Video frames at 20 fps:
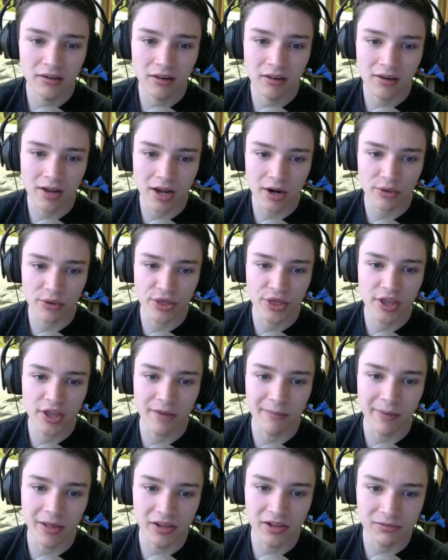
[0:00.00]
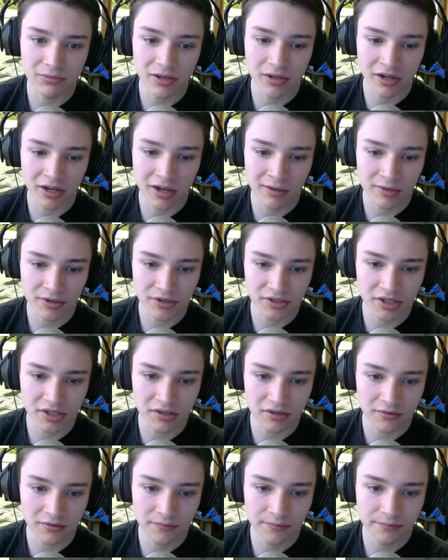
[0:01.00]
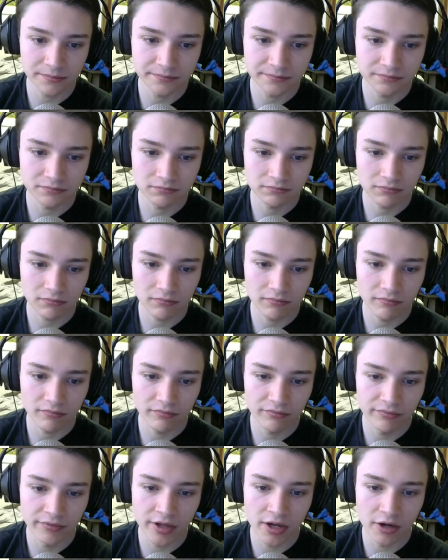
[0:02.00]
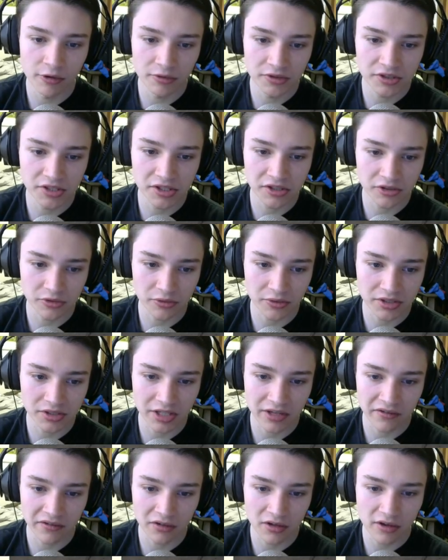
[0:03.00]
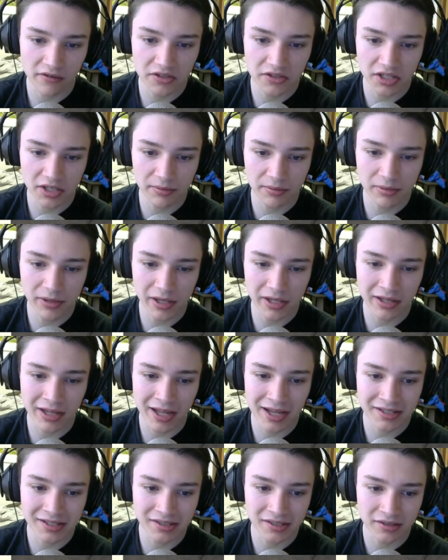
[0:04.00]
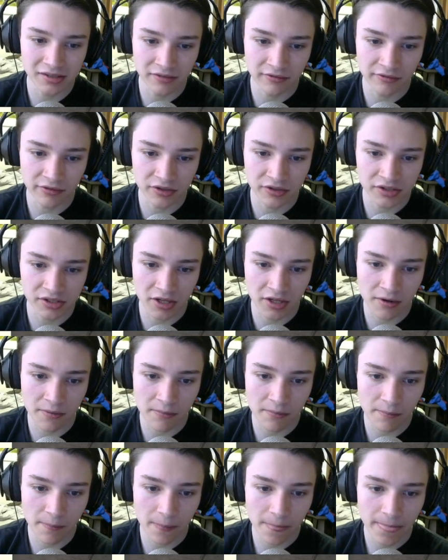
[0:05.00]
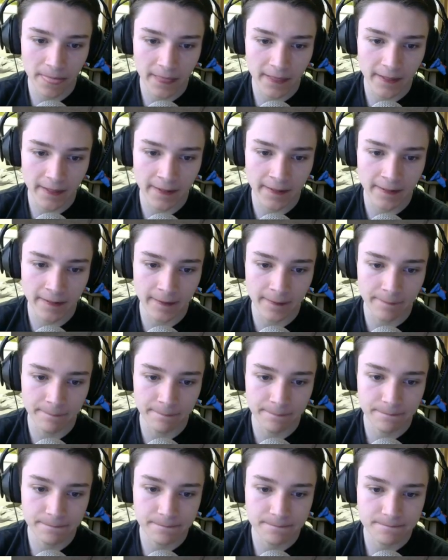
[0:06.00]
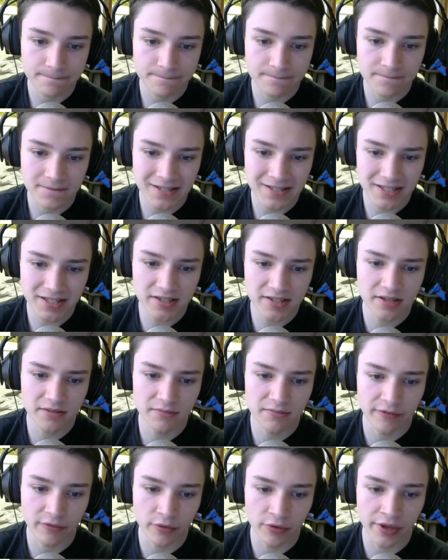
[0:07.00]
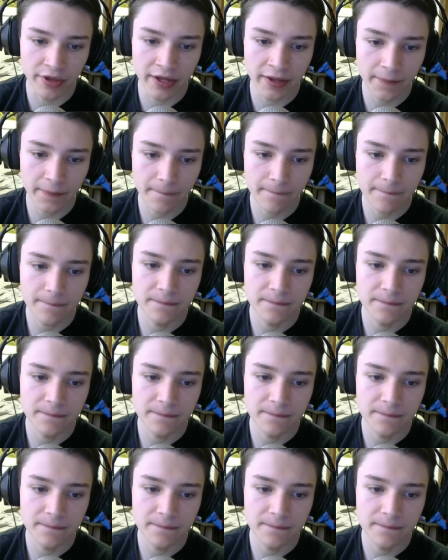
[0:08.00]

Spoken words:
I don't think Mela's played a game all season. No, we're season 27. Obviously, he played last season for Ascent. And the season before that.